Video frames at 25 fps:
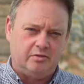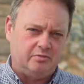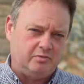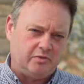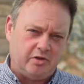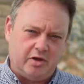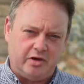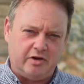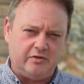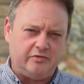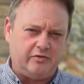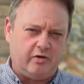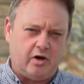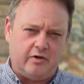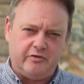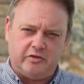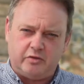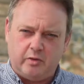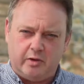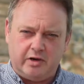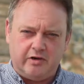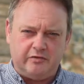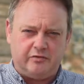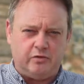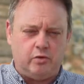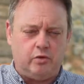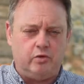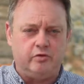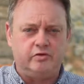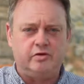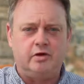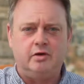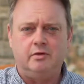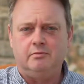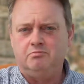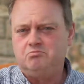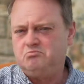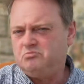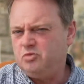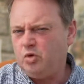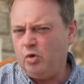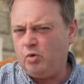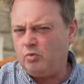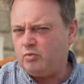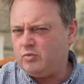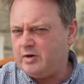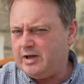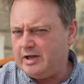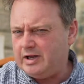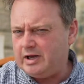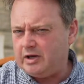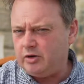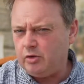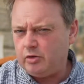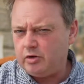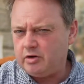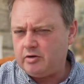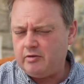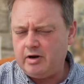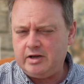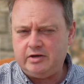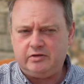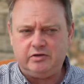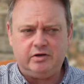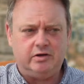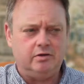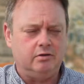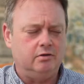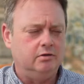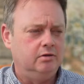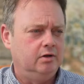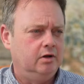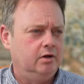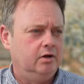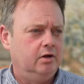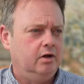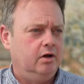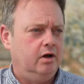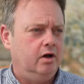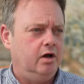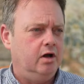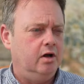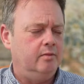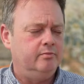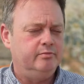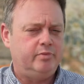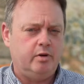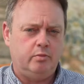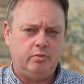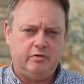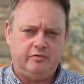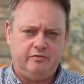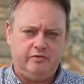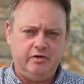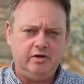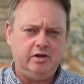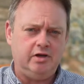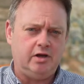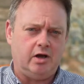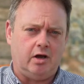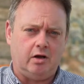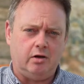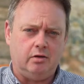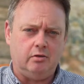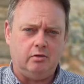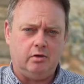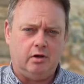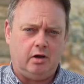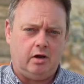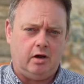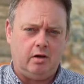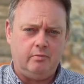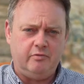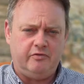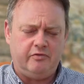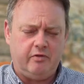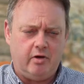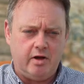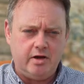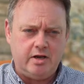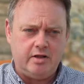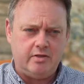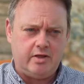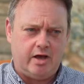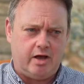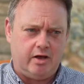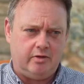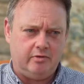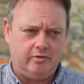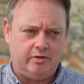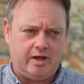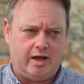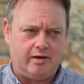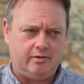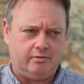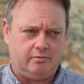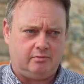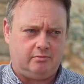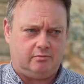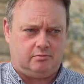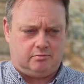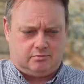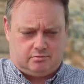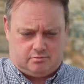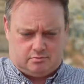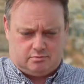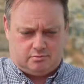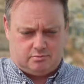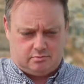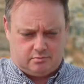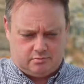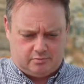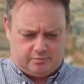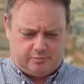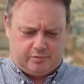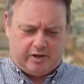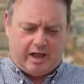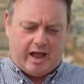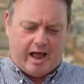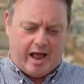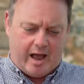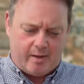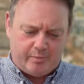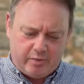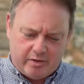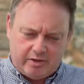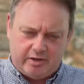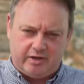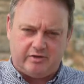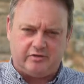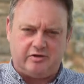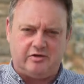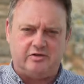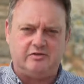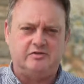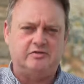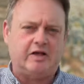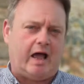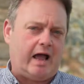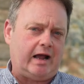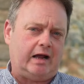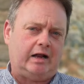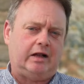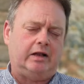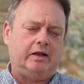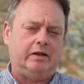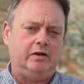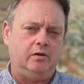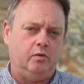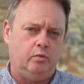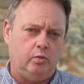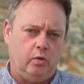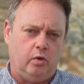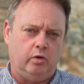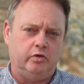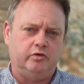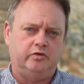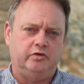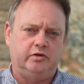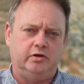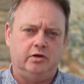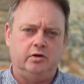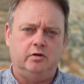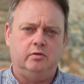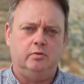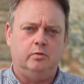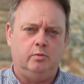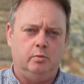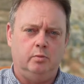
35, 24s, not really, not a great deal. But with video, I'm finding that that gap is exactly what you